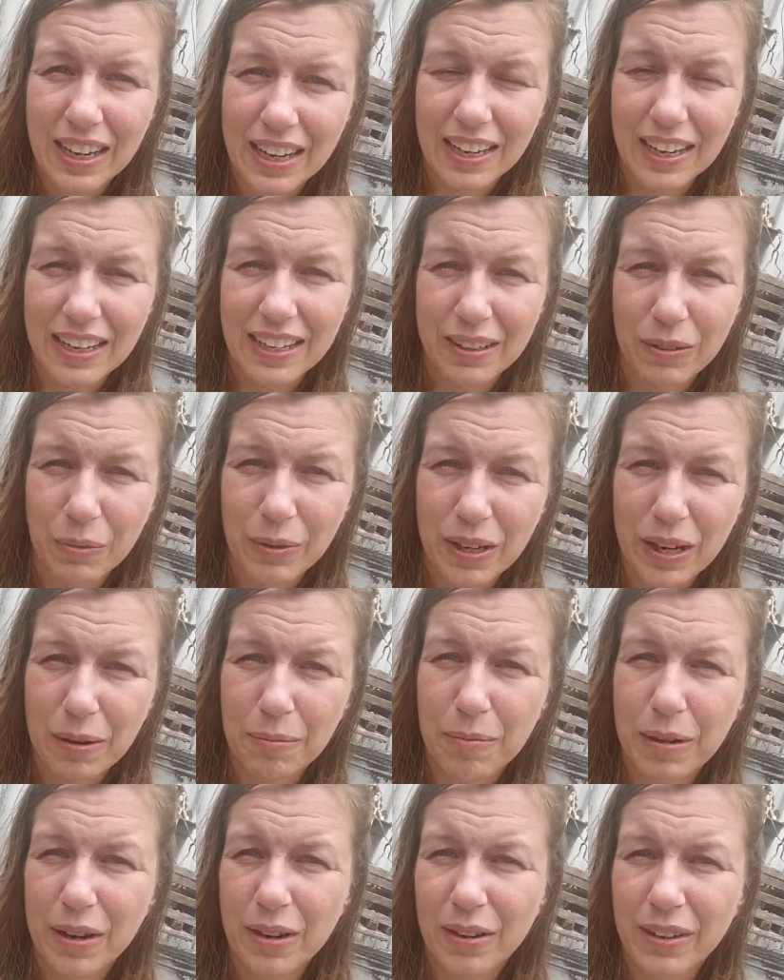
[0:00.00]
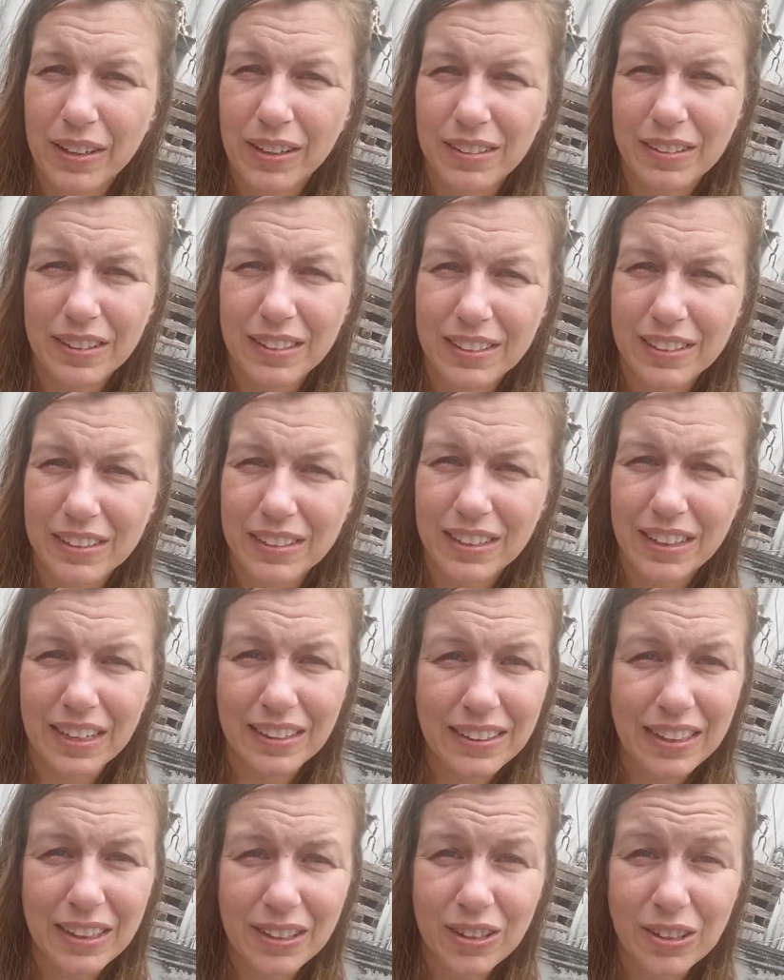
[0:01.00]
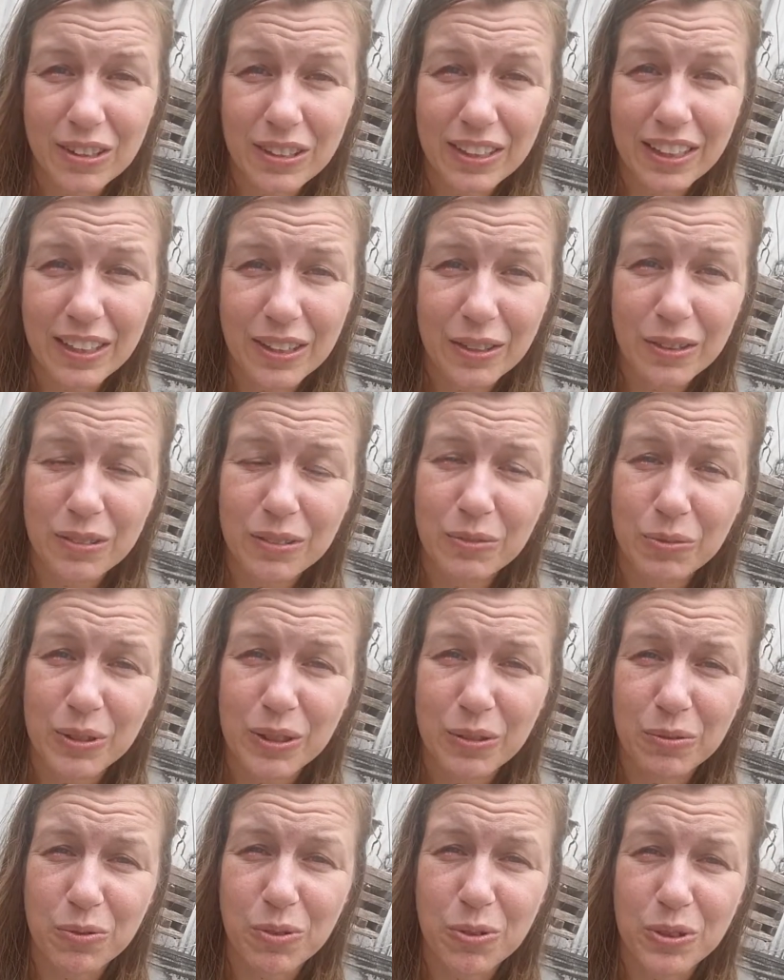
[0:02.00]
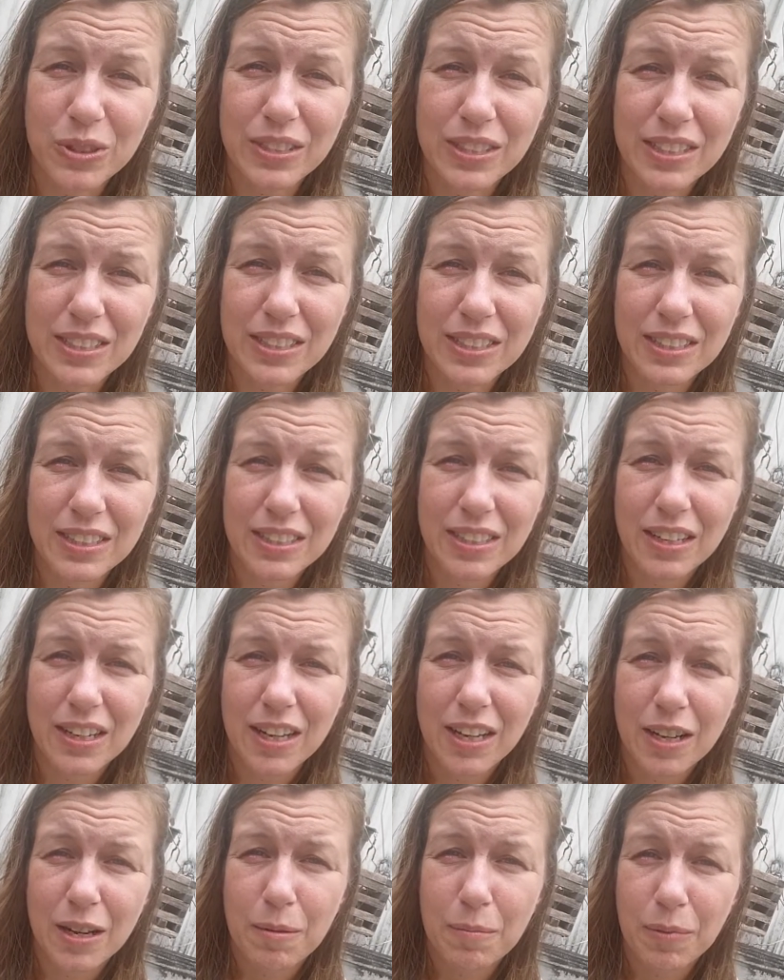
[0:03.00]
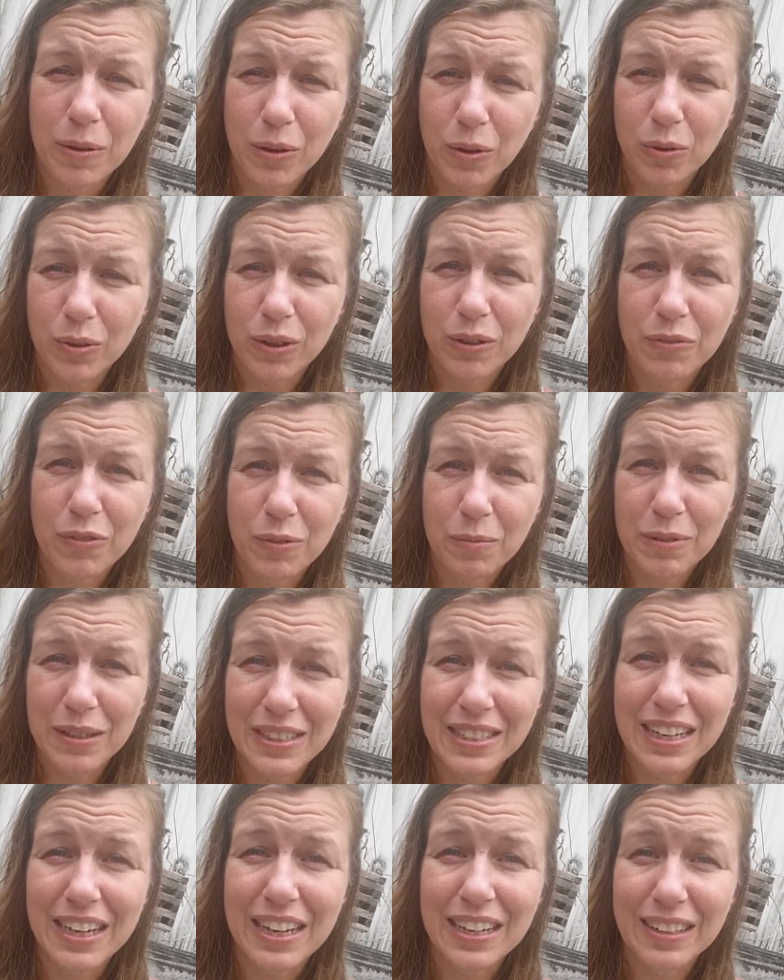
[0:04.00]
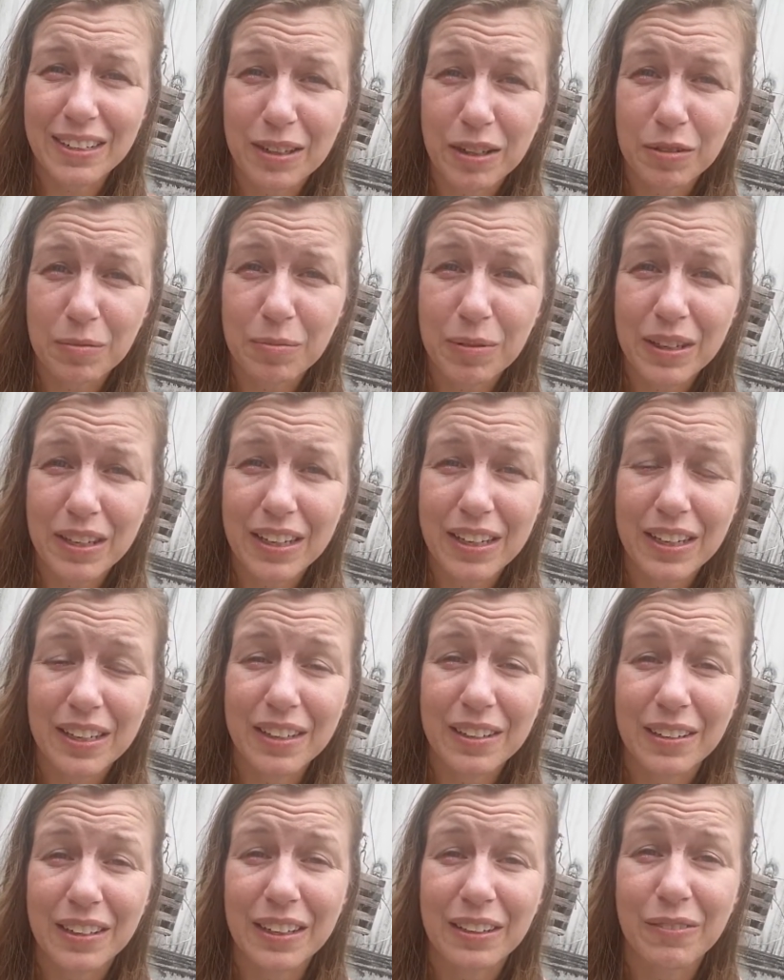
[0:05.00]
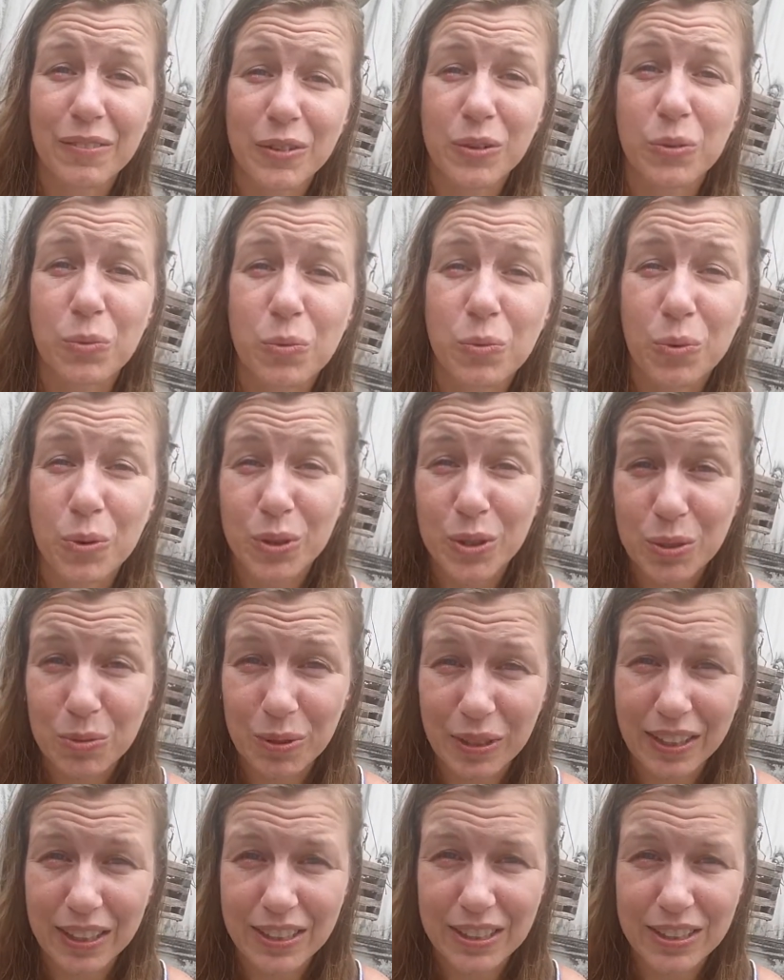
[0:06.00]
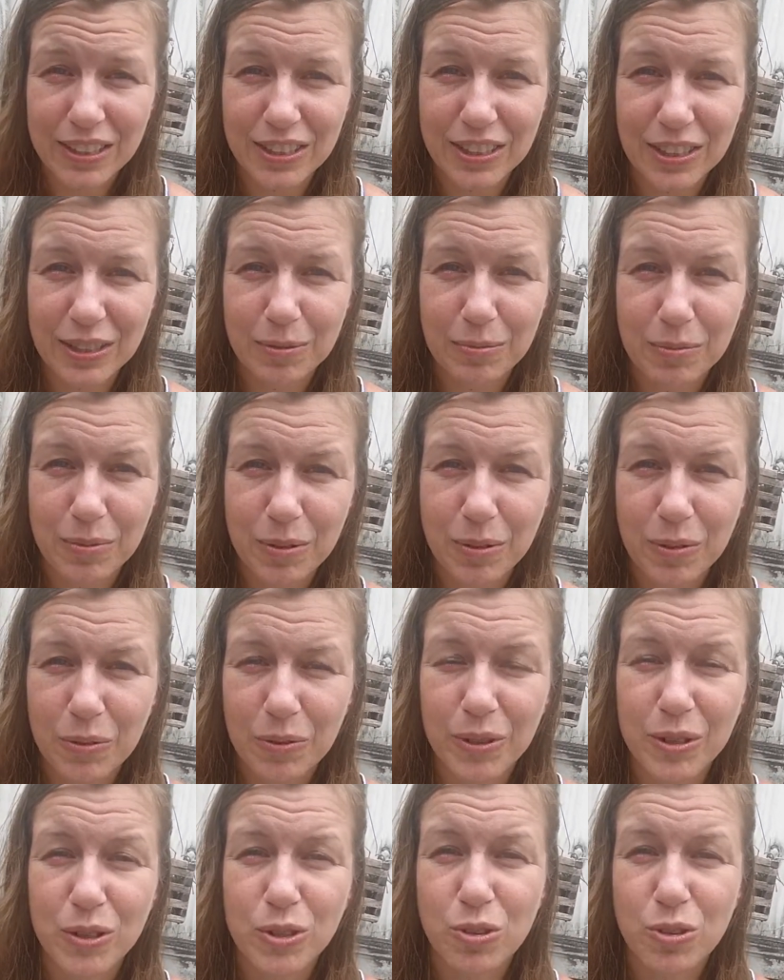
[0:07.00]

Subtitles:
And we got married, and not that long later, we divorced. But only for me to end up in an even worse relationship with a